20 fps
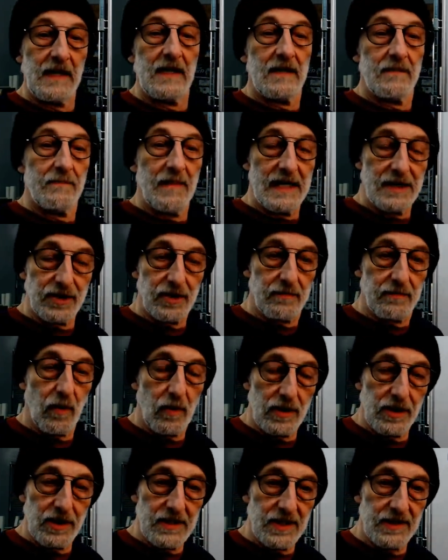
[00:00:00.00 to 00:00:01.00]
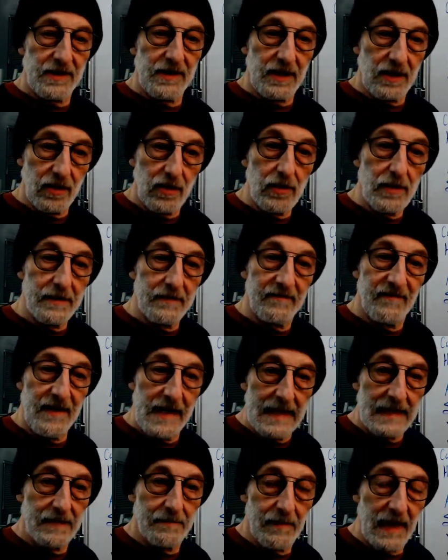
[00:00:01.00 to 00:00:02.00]
major portions of the good
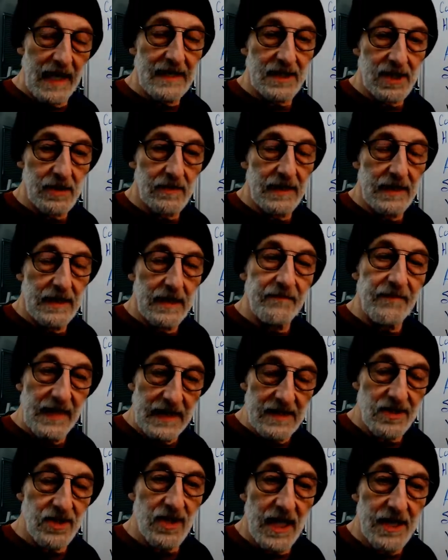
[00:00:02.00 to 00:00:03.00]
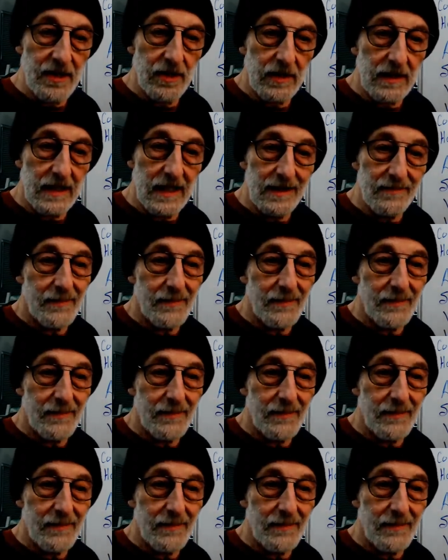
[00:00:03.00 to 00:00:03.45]
bacteria inside your gut,